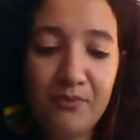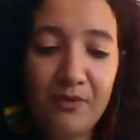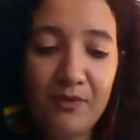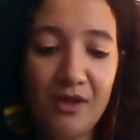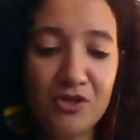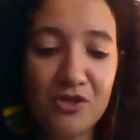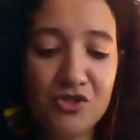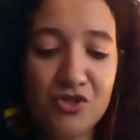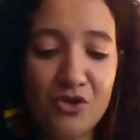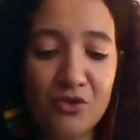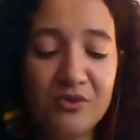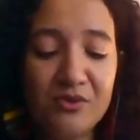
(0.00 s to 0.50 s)

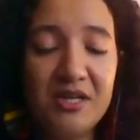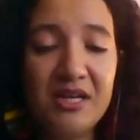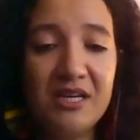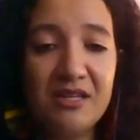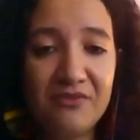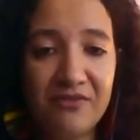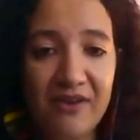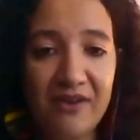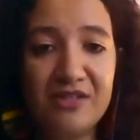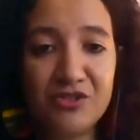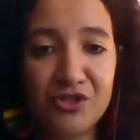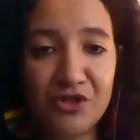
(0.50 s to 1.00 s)
so the
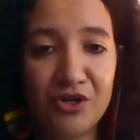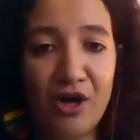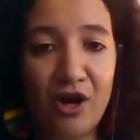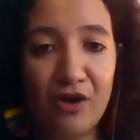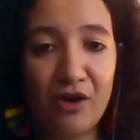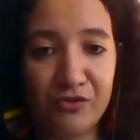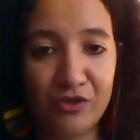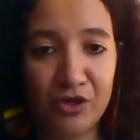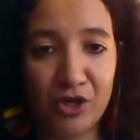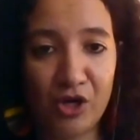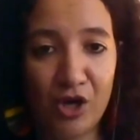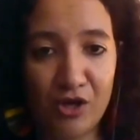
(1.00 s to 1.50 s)
inventor
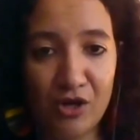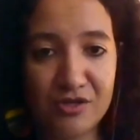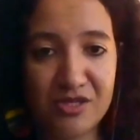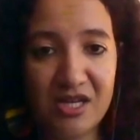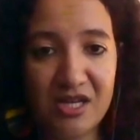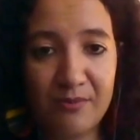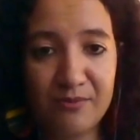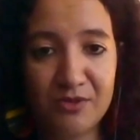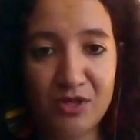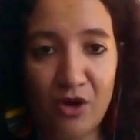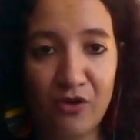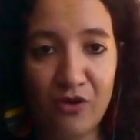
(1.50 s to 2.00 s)
of the
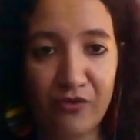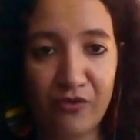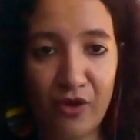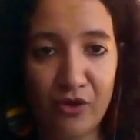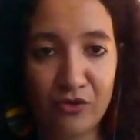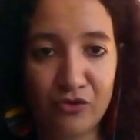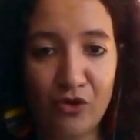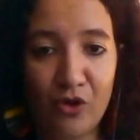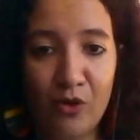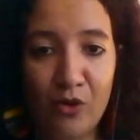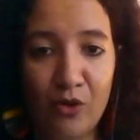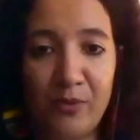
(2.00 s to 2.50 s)
concept of
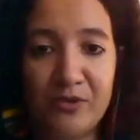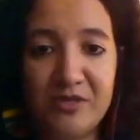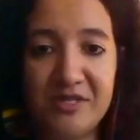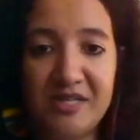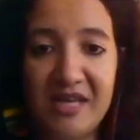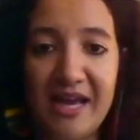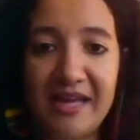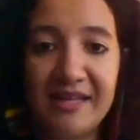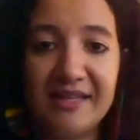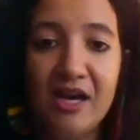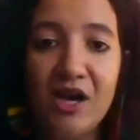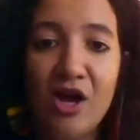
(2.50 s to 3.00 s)

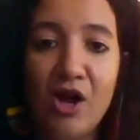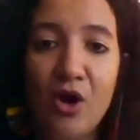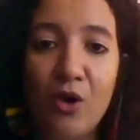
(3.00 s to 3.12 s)
Anthropocene,